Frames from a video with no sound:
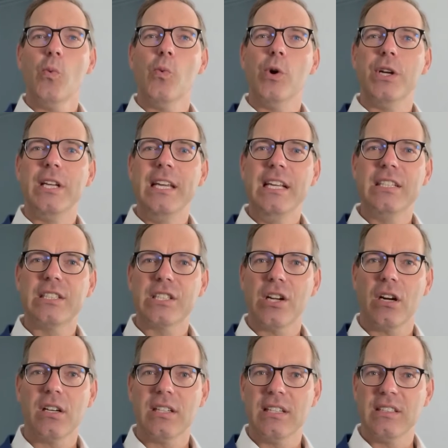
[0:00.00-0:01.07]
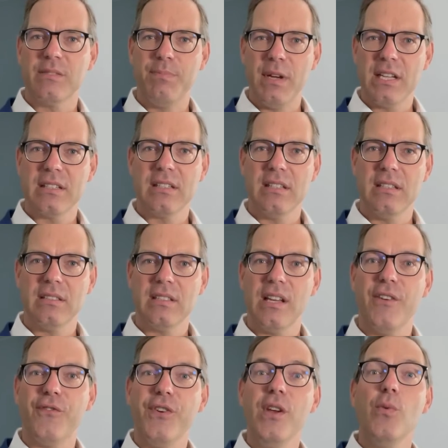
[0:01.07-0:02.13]
would he start his business
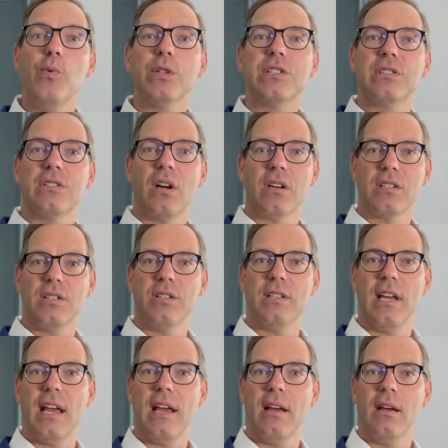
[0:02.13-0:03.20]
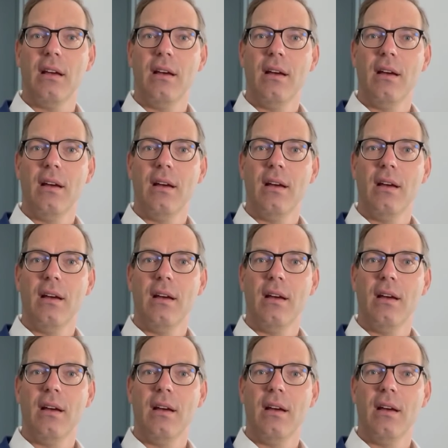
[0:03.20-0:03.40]
if he would start today?